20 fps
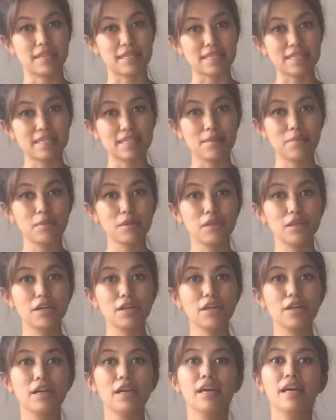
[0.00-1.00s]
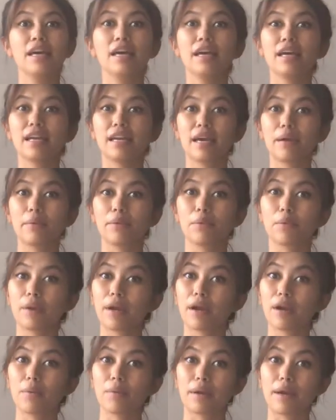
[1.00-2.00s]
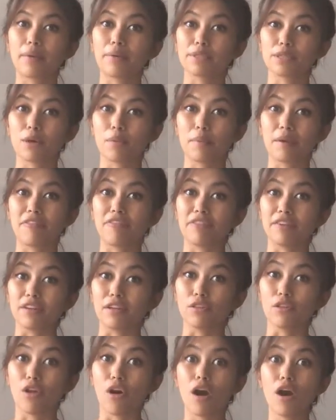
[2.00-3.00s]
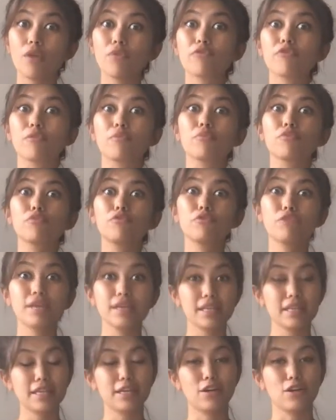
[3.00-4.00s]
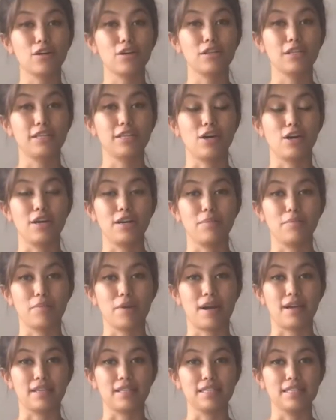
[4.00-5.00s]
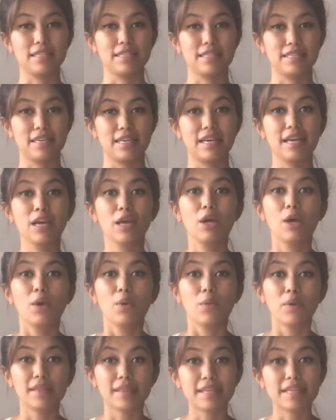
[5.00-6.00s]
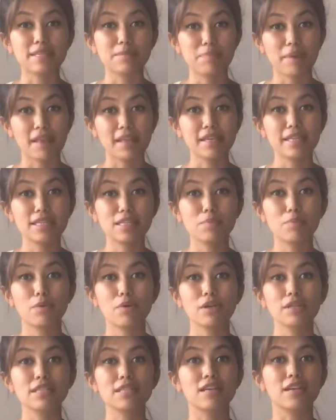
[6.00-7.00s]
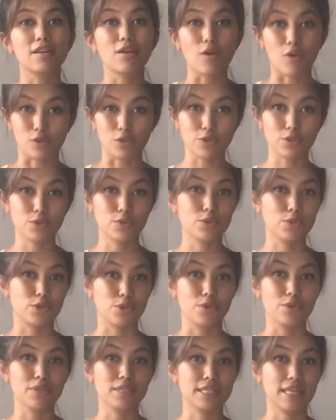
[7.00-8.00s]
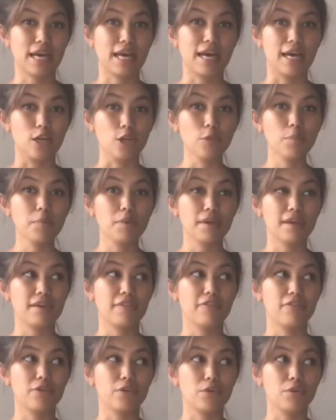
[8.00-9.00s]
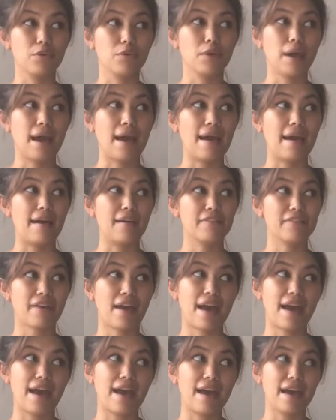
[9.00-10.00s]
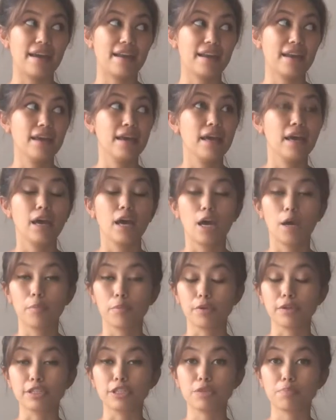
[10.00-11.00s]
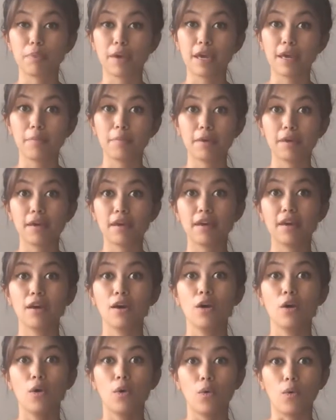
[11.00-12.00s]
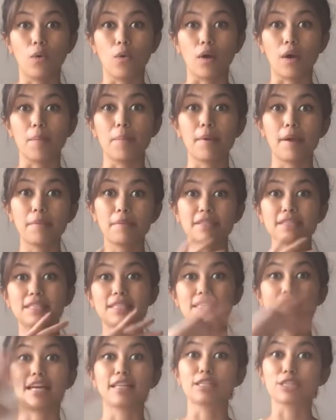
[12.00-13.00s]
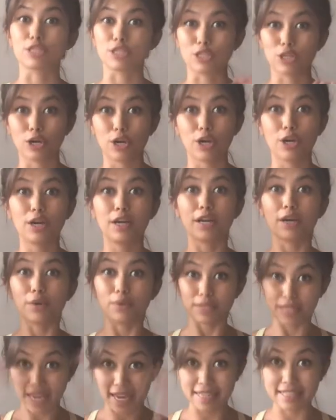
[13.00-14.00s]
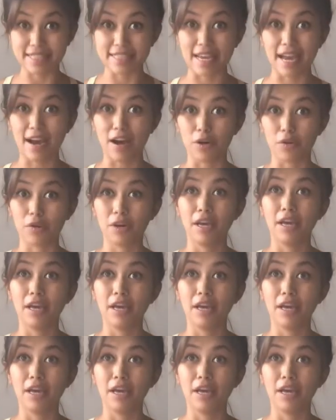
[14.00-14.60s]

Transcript: similar, and I would wear it when I was on my feet a lot from really early on in pregnancy. What these belly supports can also do is help if you have had a breech baby or baby decides to turn and goes head down